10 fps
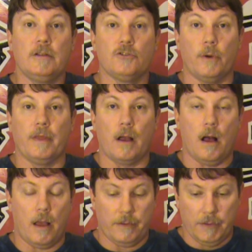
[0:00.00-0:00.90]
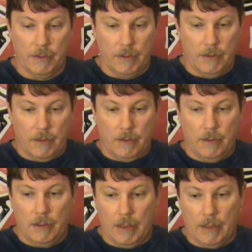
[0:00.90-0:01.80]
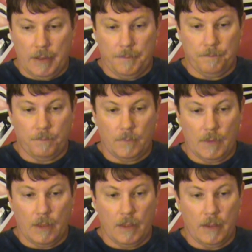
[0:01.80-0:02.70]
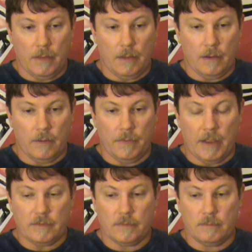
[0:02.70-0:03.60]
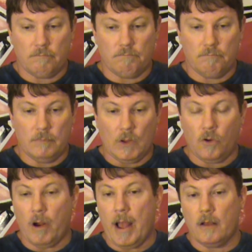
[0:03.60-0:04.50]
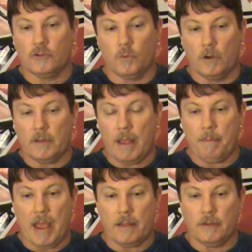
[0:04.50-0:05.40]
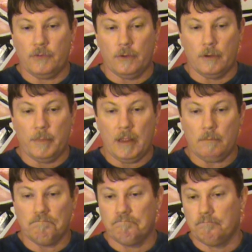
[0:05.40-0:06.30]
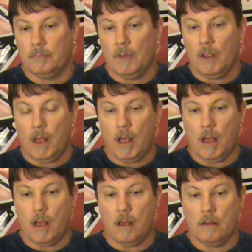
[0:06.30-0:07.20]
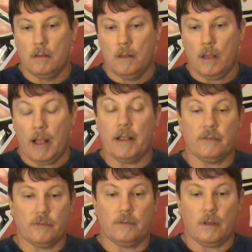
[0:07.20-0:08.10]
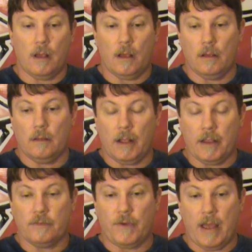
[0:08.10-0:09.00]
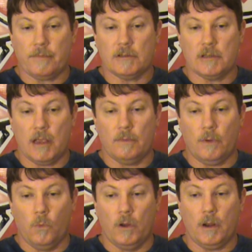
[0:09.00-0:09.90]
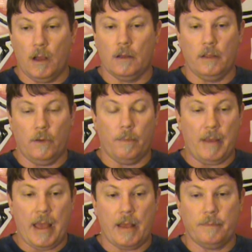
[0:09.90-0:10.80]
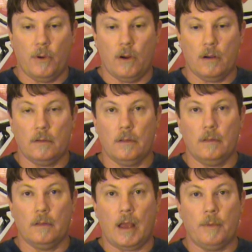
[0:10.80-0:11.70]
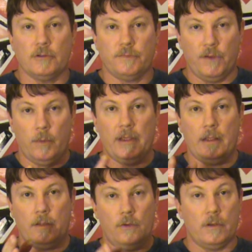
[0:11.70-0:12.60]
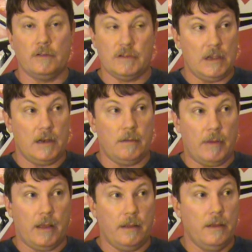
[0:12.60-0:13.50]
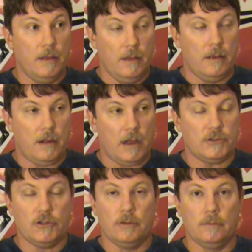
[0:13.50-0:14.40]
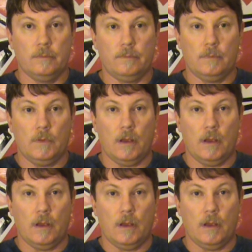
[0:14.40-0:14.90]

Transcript: Enjoy the con. And that's, the crowds weren't that bad this year to me. I guess if I have to say the one ugly or bad part, I was filming, and you can see it in my costume